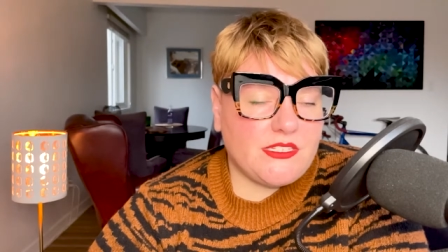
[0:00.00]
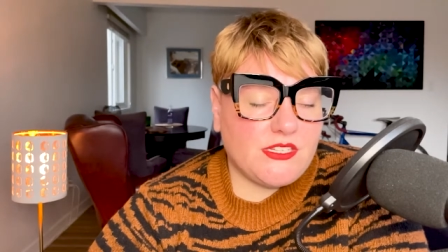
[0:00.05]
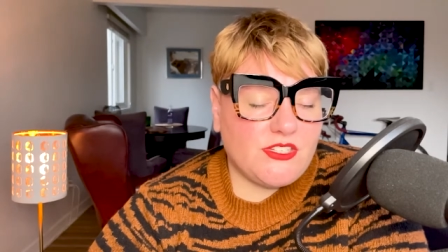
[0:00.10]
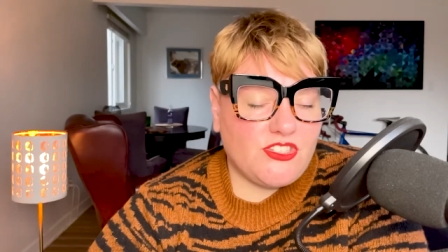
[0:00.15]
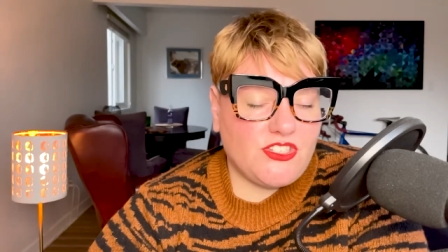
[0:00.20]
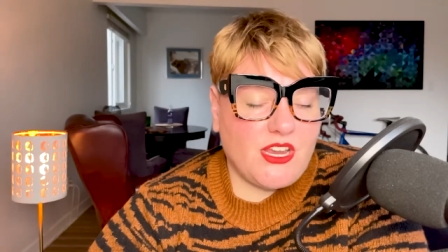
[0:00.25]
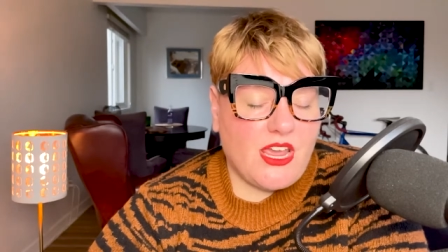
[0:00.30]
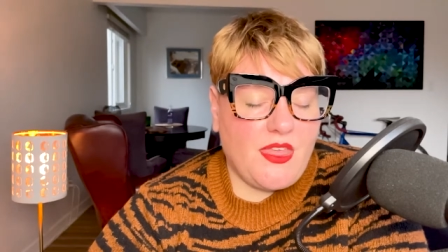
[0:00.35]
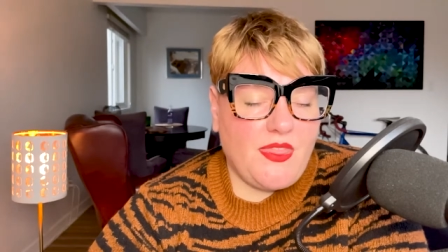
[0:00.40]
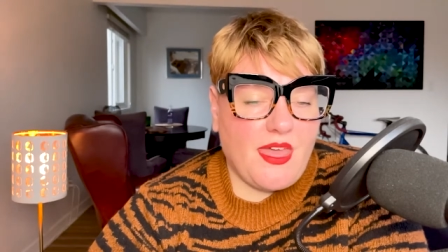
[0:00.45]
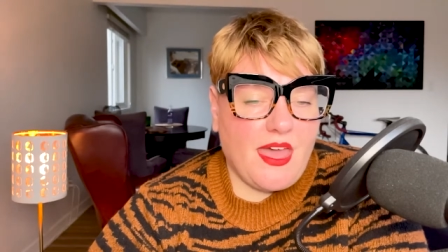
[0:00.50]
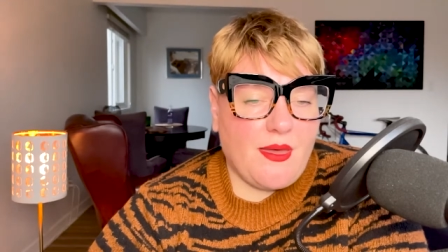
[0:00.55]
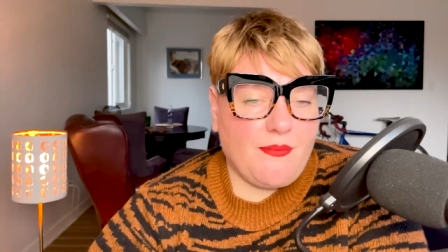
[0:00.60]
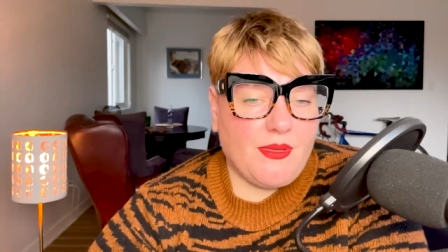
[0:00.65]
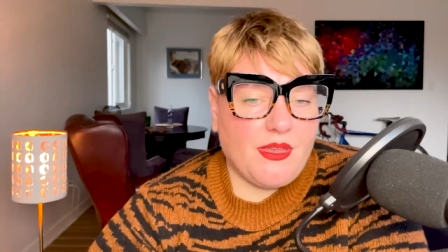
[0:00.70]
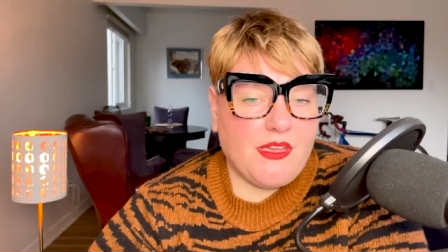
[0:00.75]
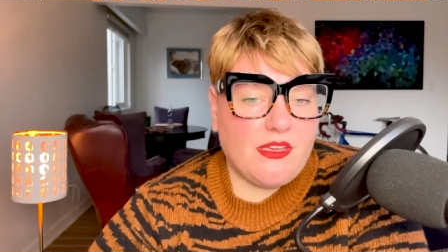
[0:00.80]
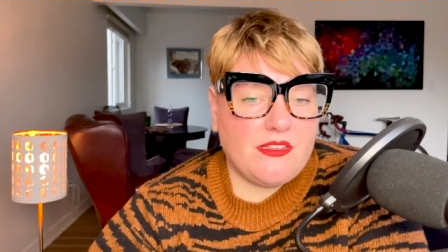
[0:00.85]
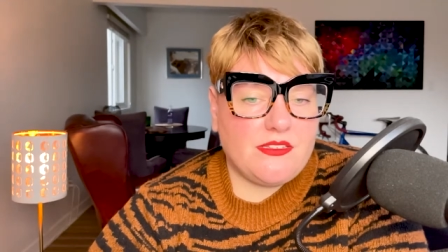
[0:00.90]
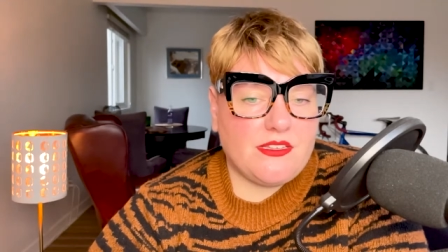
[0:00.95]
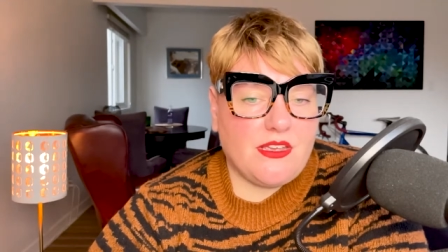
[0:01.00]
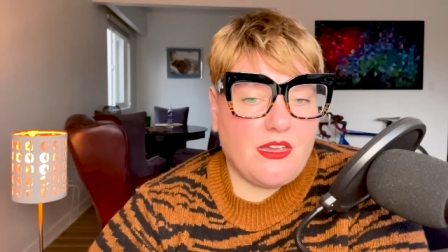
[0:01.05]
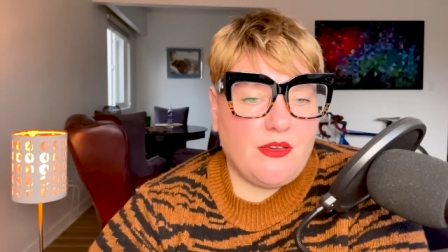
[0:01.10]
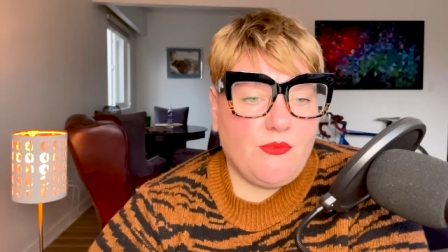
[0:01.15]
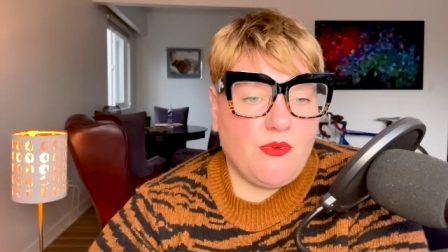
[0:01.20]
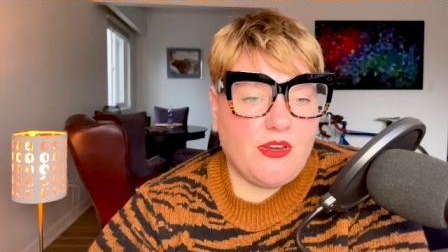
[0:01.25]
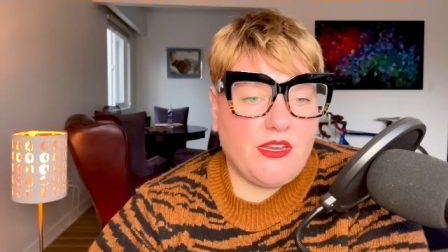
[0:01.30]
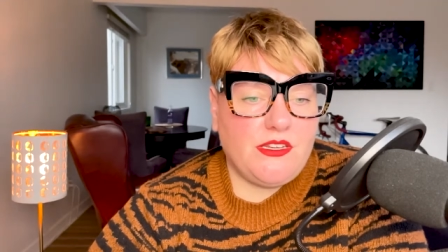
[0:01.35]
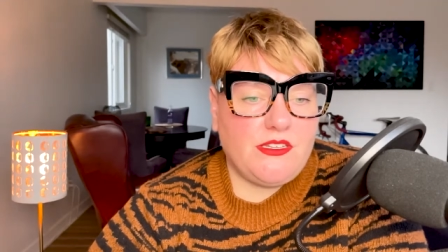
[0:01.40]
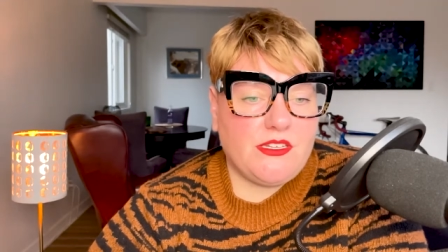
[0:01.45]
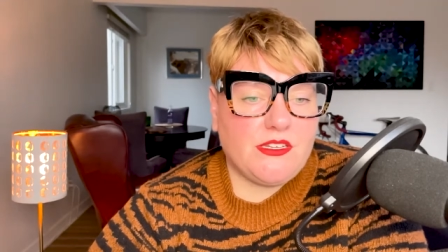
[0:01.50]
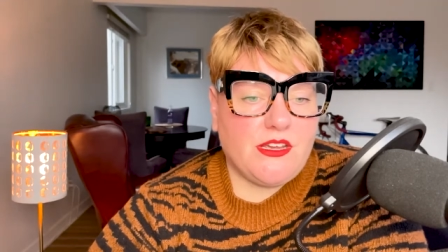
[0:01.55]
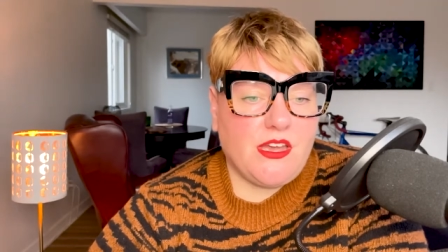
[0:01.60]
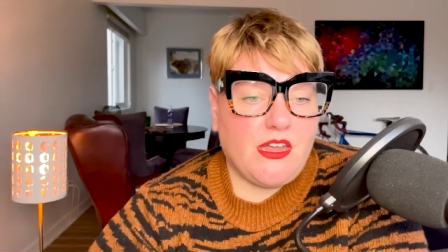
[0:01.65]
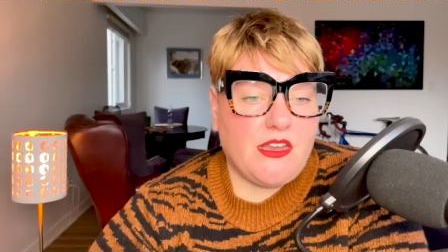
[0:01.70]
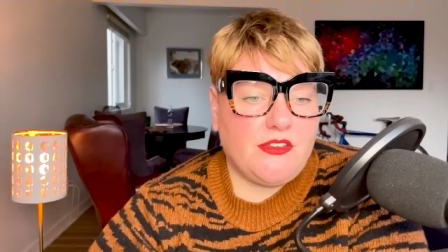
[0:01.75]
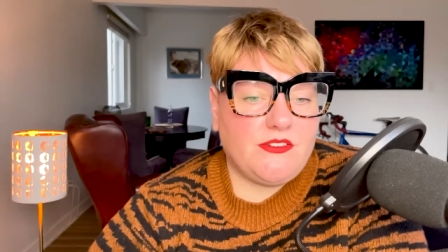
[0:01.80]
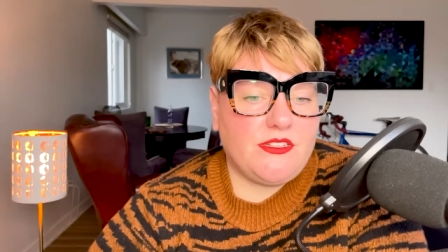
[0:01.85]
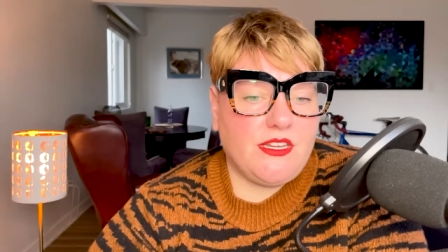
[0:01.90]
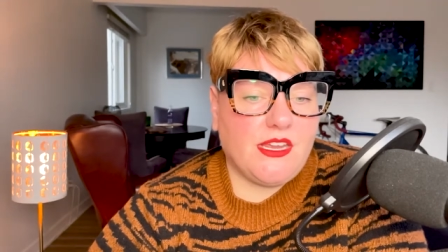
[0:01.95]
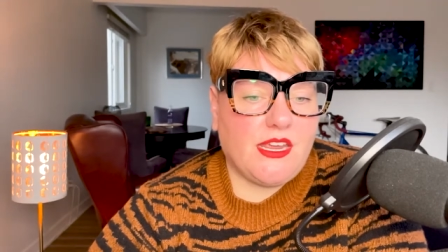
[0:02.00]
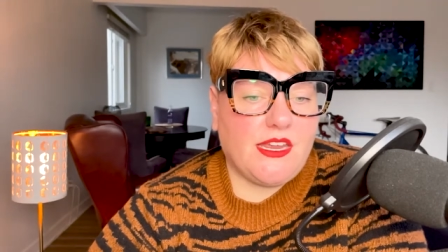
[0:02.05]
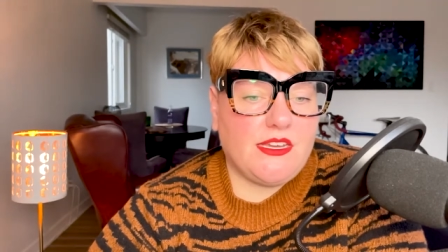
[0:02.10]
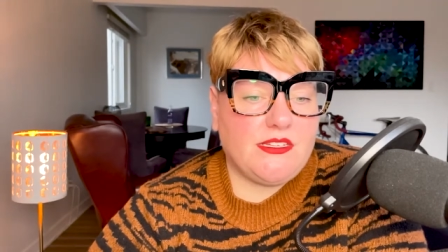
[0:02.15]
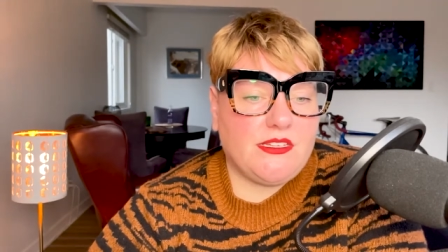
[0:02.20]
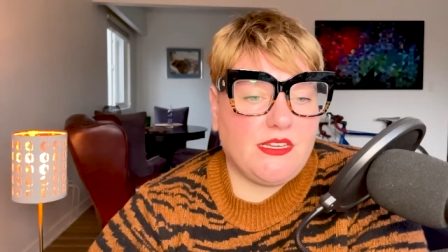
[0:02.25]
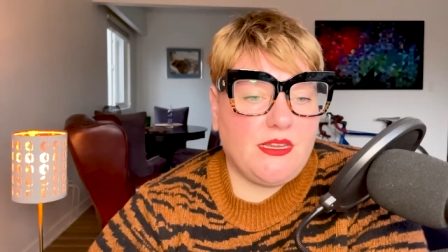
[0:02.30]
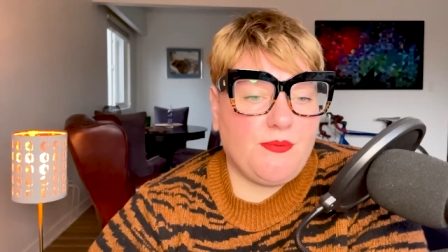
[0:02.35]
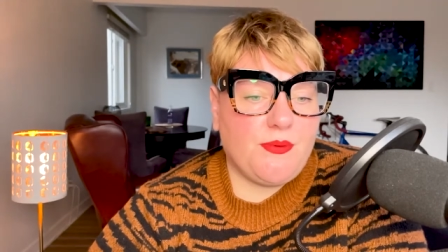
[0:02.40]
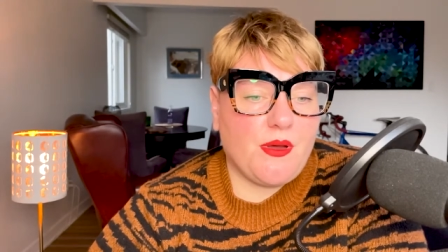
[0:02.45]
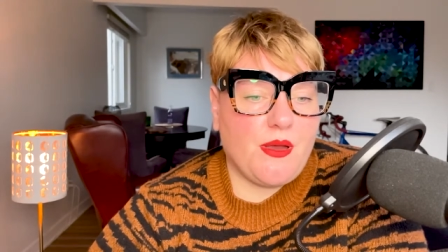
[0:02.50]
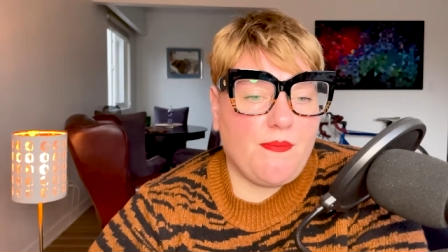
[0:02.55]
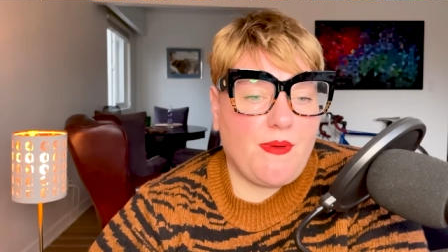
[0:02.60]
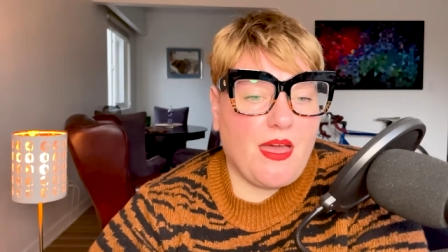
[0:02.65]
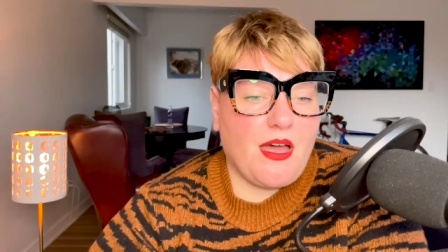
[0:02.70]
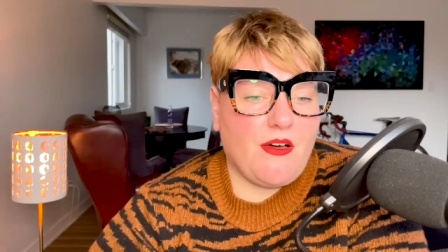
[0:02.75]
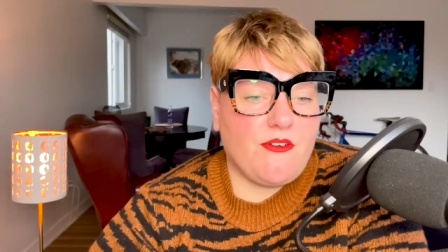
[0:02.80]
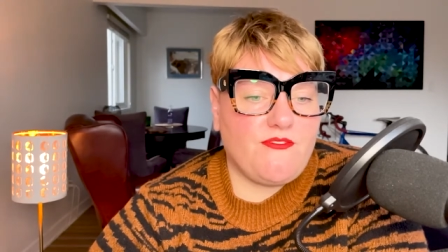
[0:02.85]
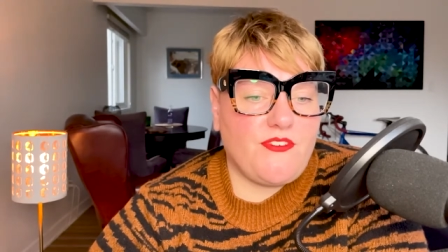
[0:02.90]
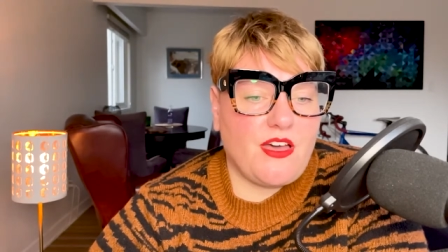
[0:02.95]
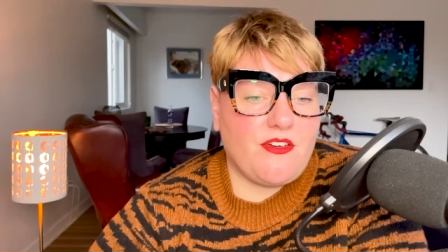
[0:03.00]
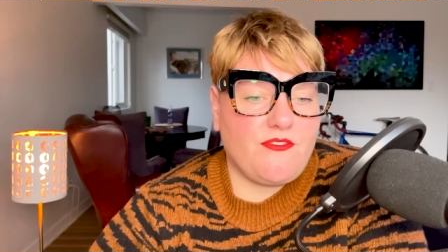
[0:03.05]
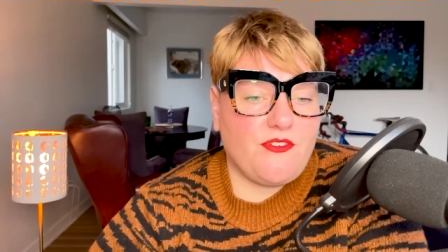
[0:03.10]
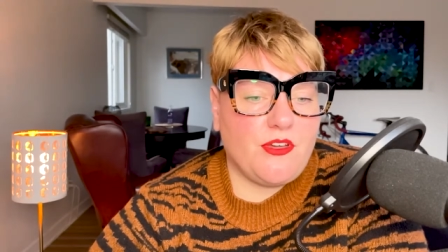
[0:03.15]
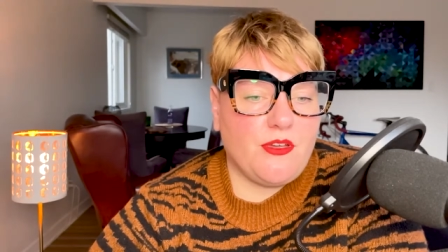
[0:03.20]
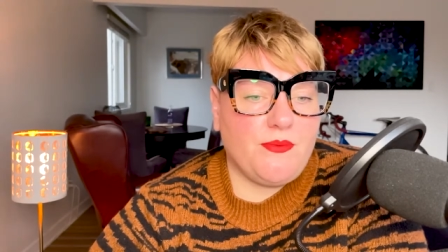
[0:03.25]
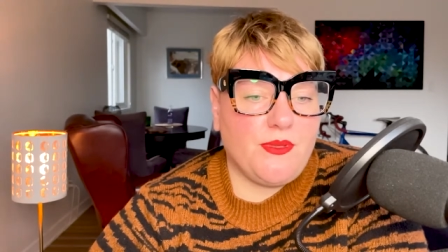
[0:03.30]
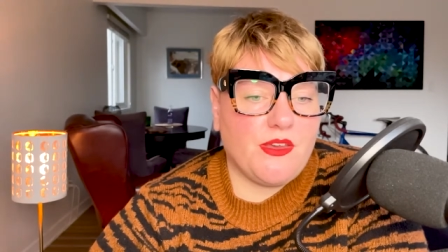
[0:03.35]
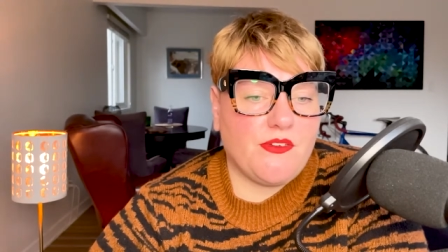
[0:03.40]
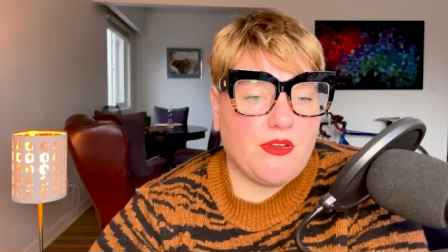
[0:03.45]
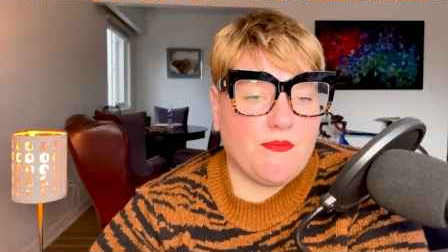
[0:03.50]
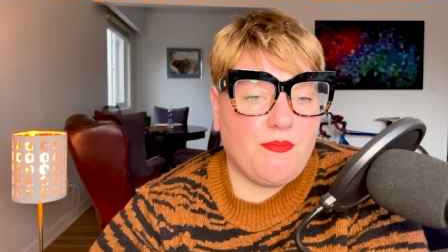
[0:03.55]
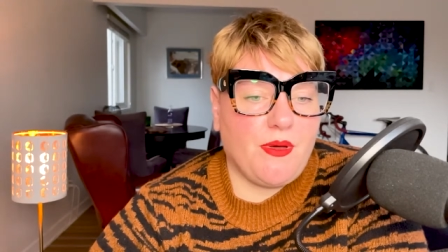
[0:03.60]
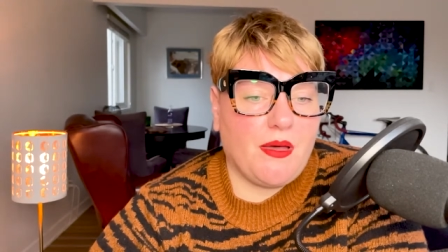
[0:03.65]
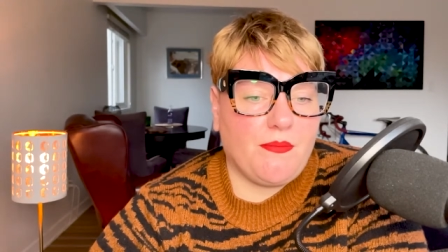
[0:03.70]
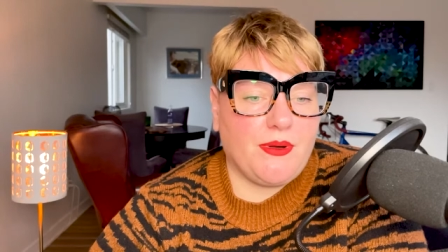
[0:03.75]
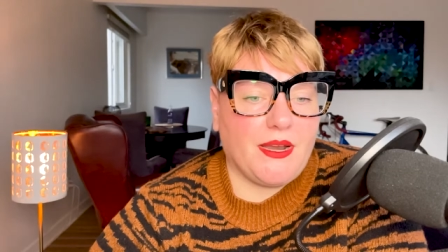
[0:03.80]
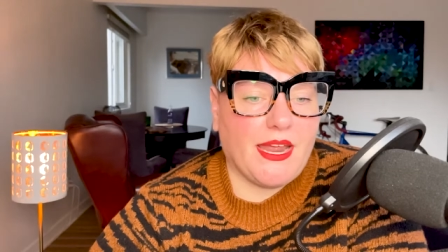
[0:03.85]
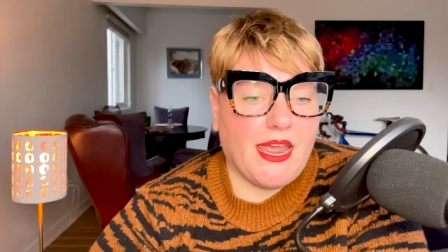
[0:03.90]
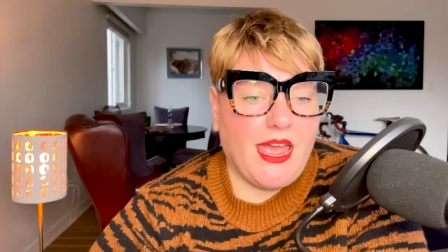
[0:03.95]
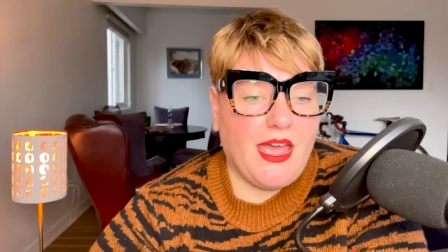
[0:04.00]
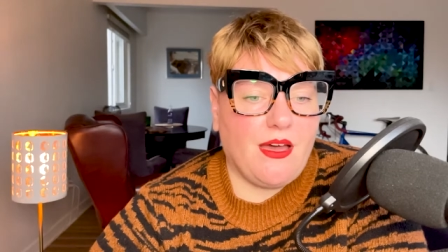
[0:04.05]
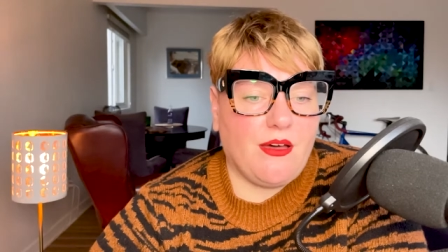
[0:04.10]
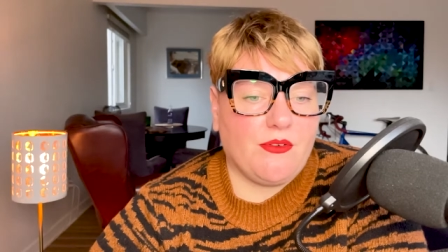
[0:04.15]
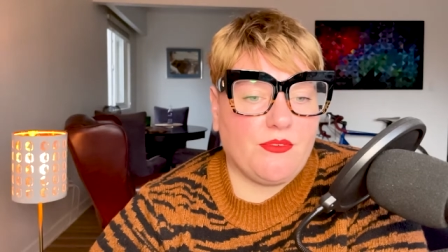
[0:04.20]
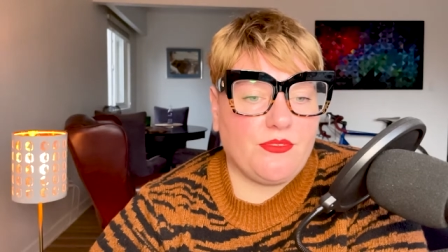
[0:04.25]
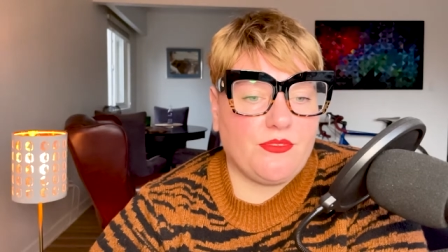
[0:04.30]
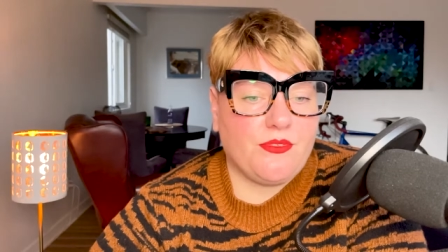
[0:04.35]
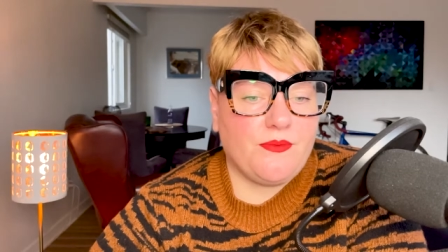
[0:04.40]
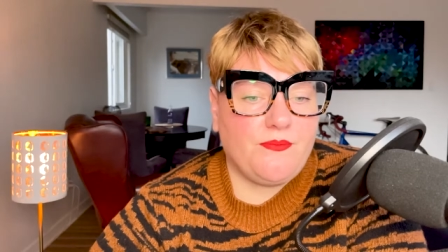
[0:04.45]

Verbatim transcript: to share that because I wanted to kind of dig in deeper about fat phobia in public health.